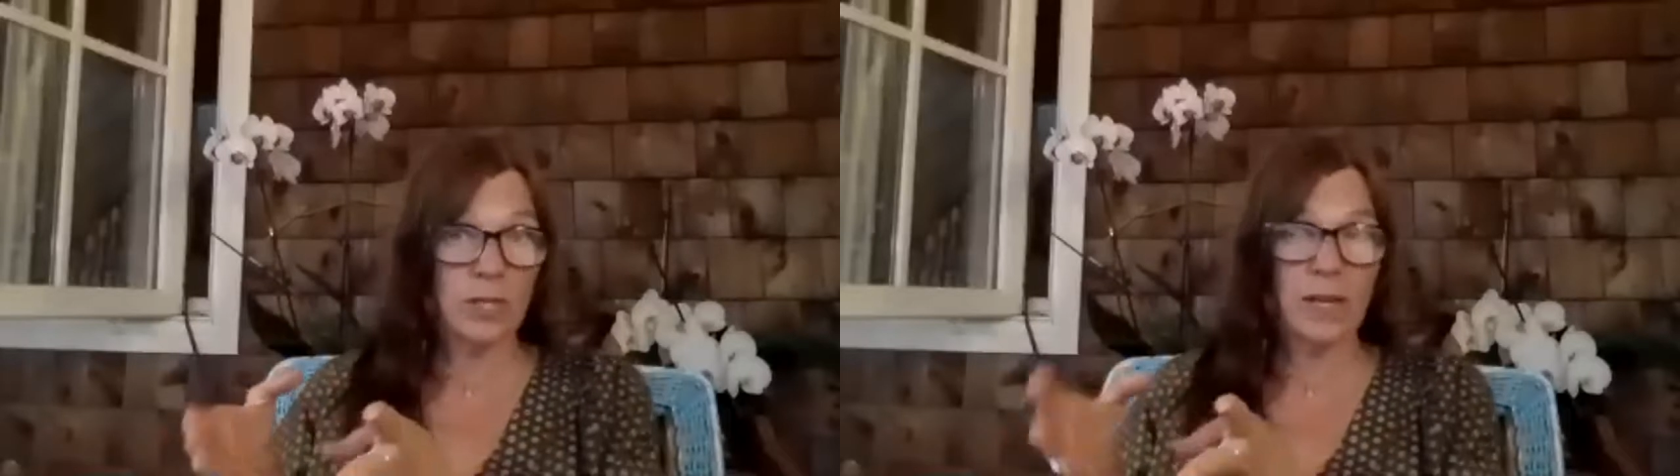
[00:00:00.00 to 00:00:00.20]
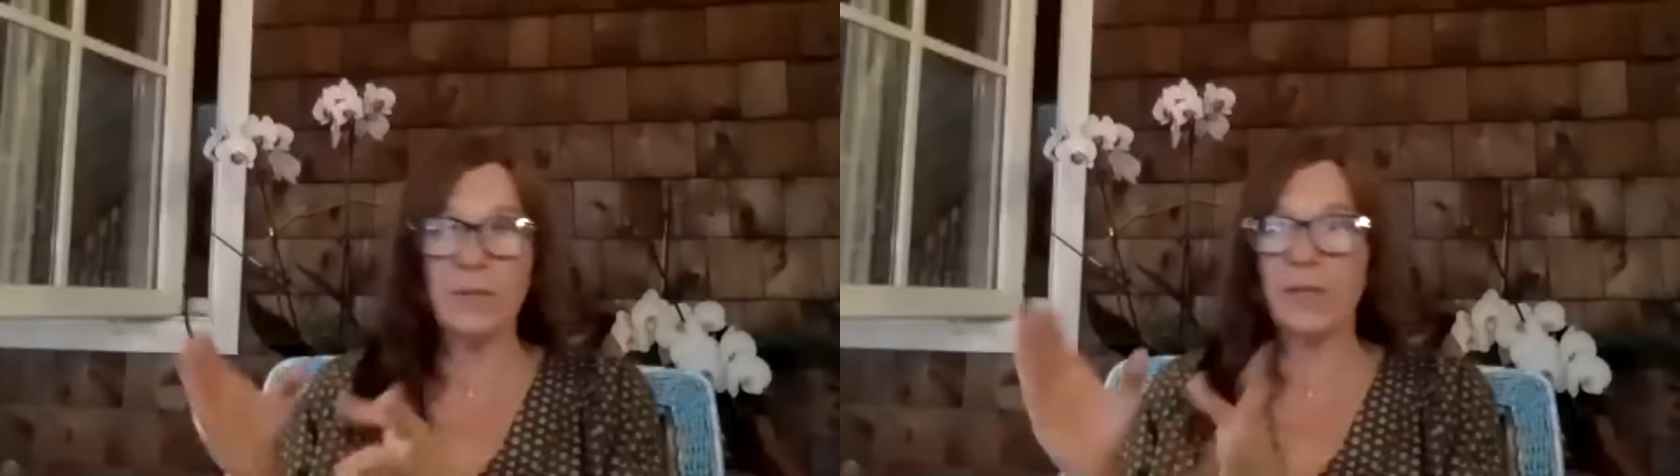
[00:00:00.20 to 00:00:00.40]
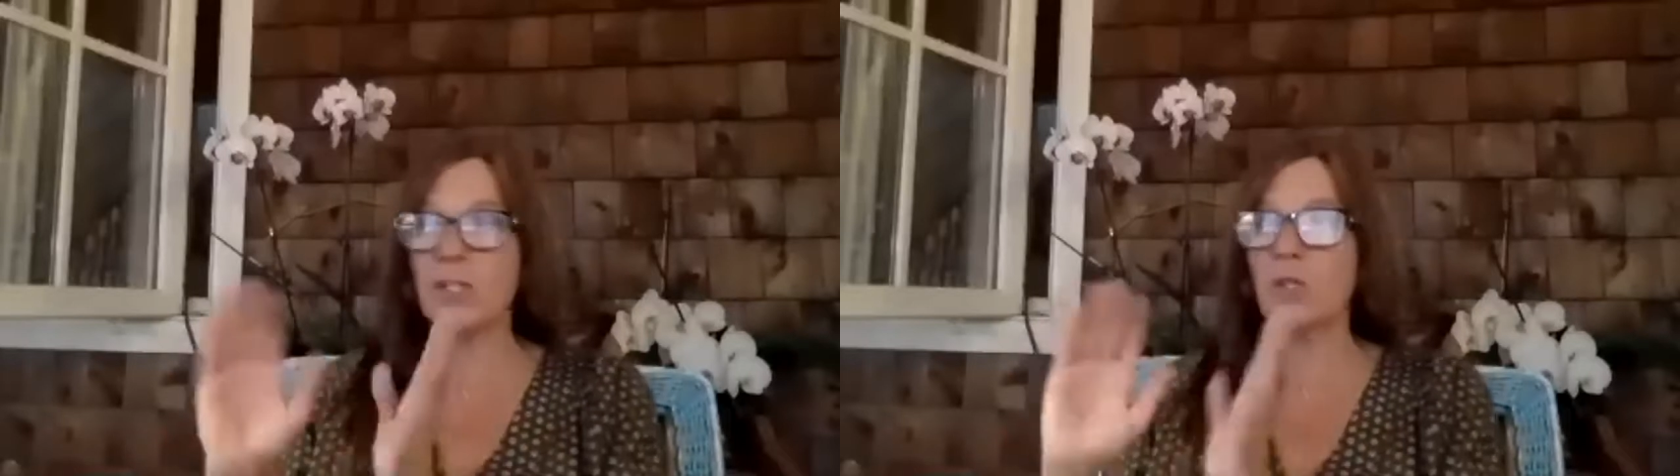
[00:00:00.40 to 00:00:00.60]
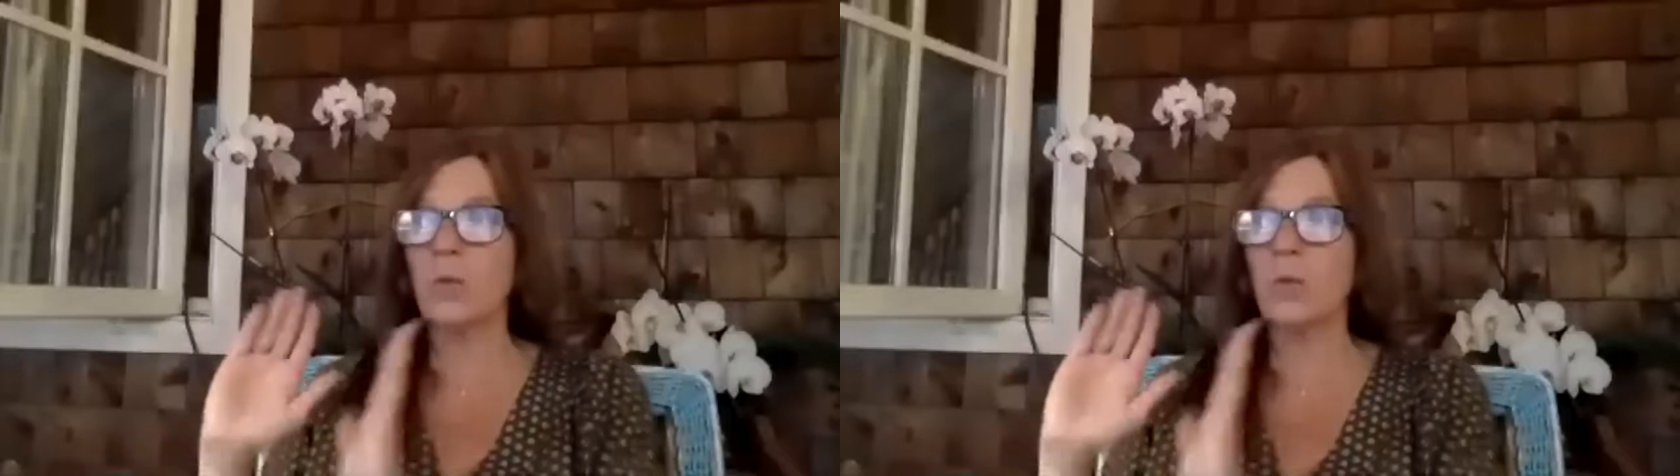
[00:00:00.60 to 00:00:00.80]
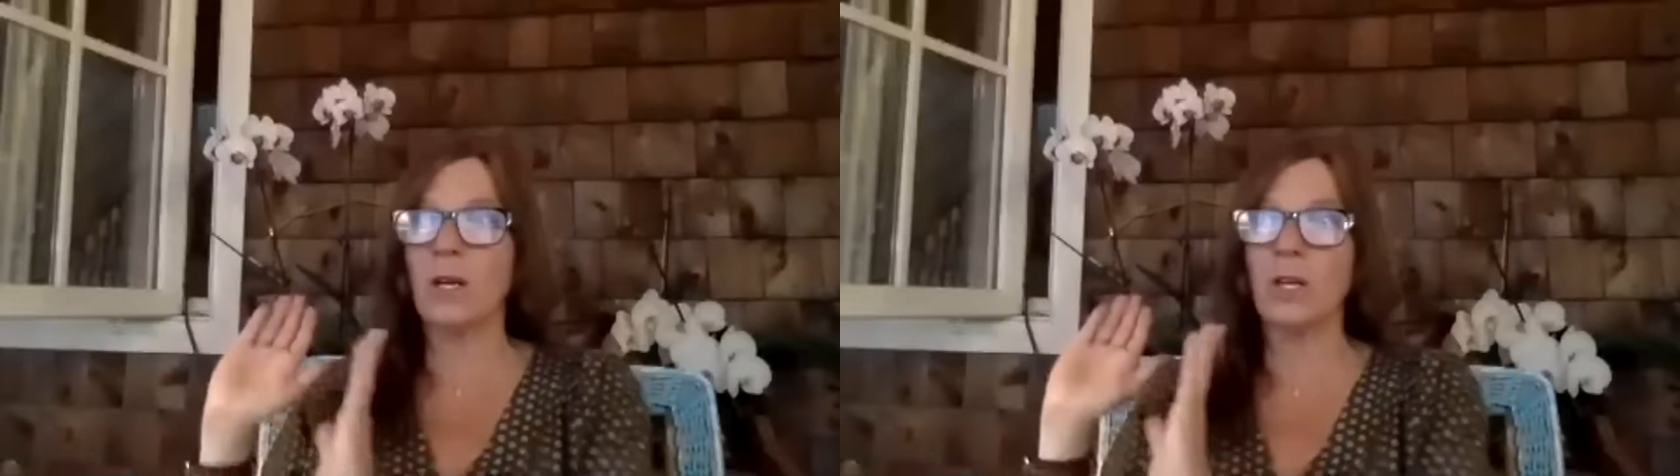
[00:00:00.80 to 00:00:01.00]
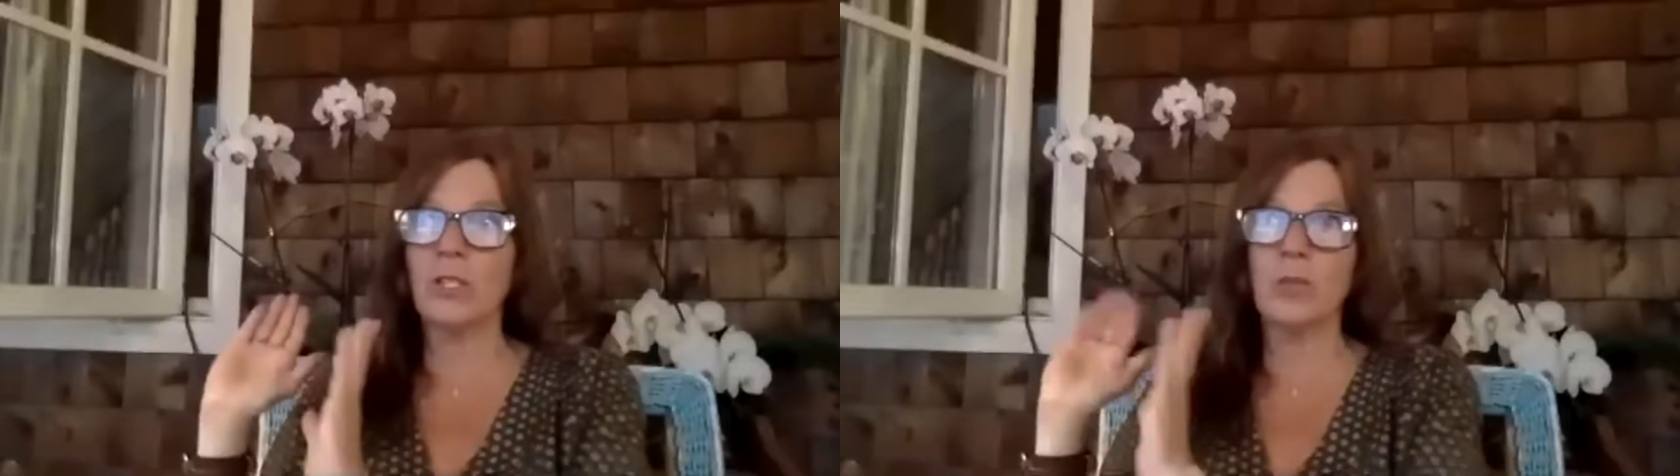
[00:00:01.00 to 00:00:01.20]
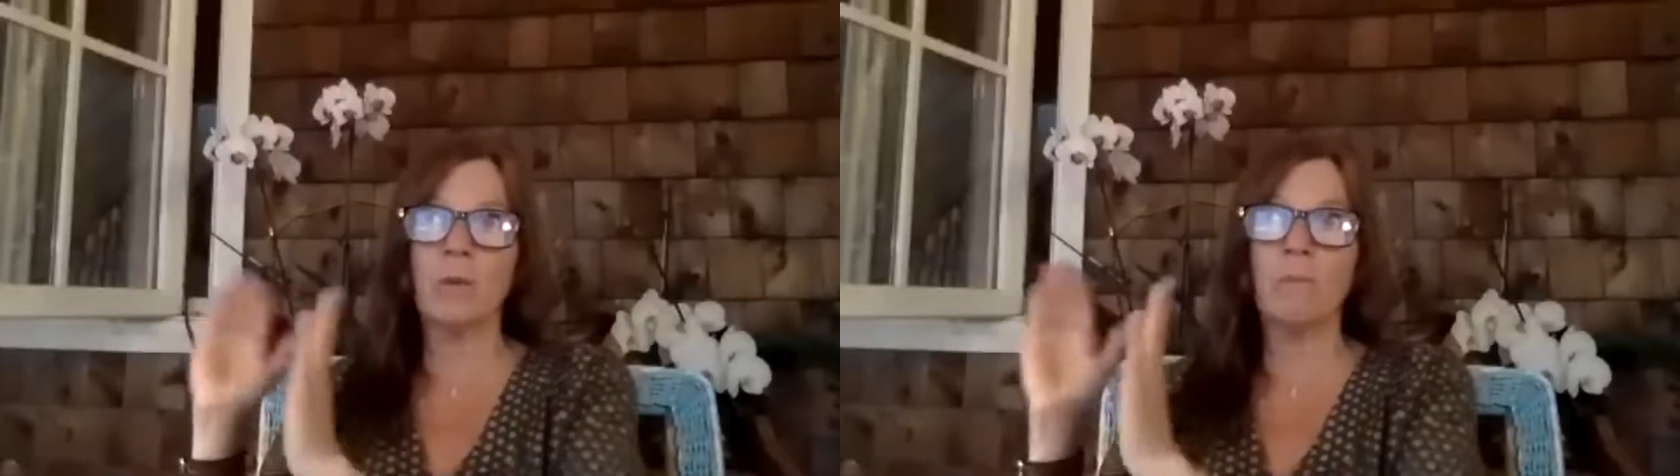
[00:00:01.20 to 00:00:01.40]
and then you went on to a